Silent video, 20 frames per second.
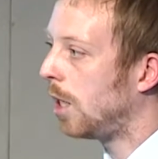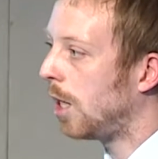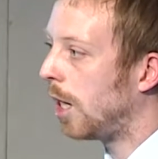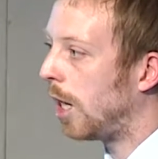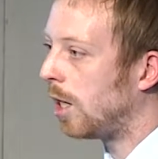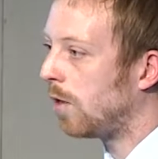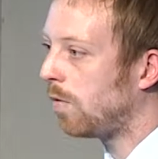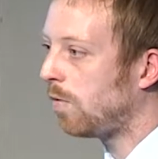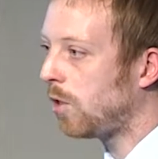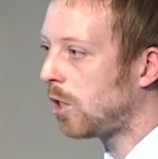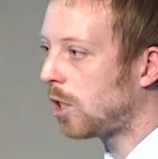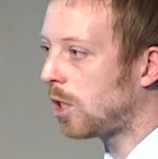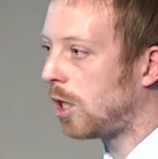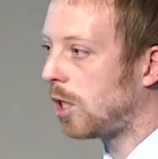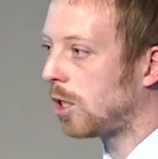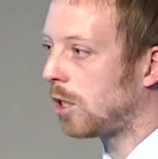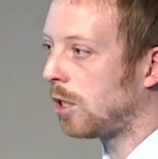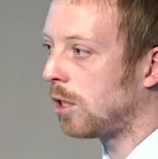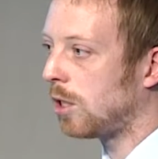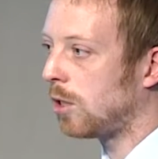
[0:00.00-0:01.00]
And if you
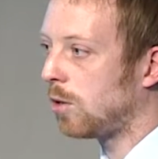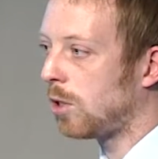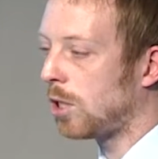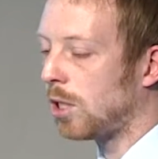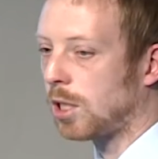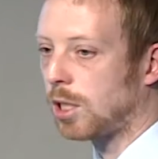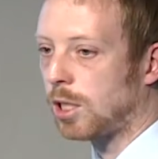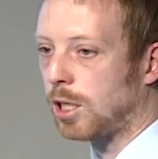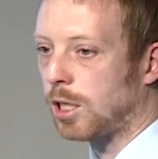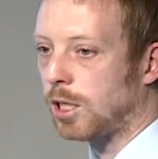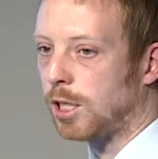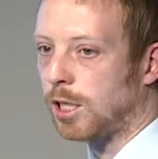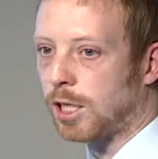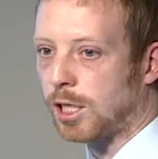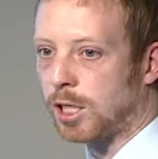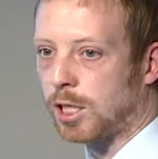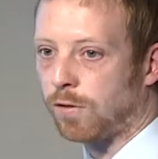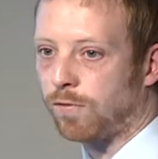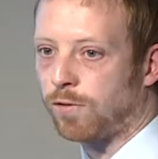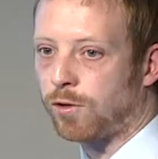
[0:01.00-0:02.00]
start to notice an
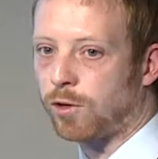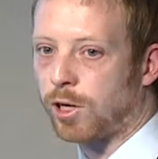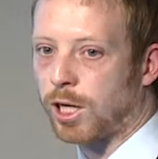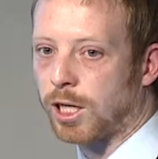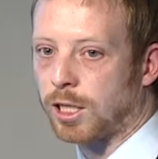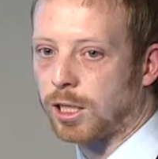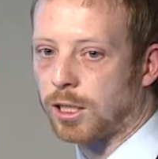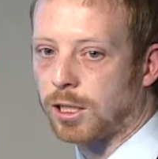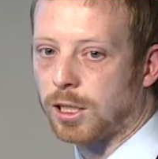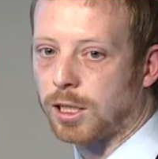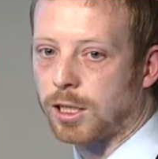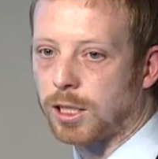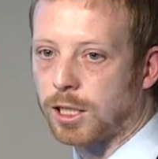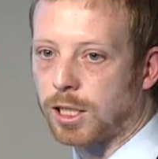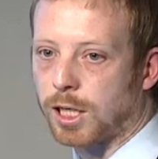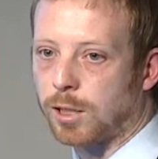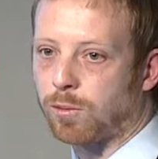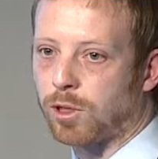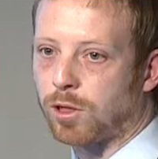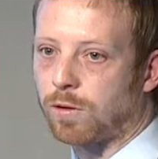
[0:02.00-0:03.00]
indicative trend in the
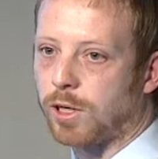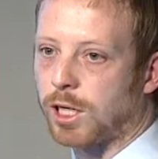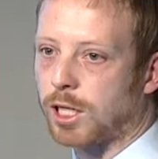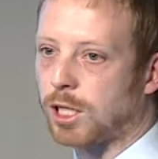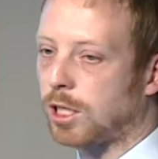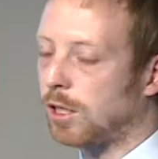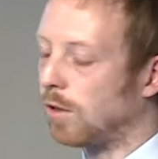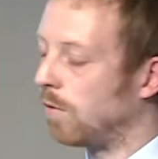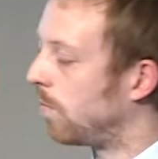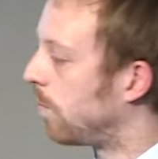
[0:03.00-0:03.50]
same direction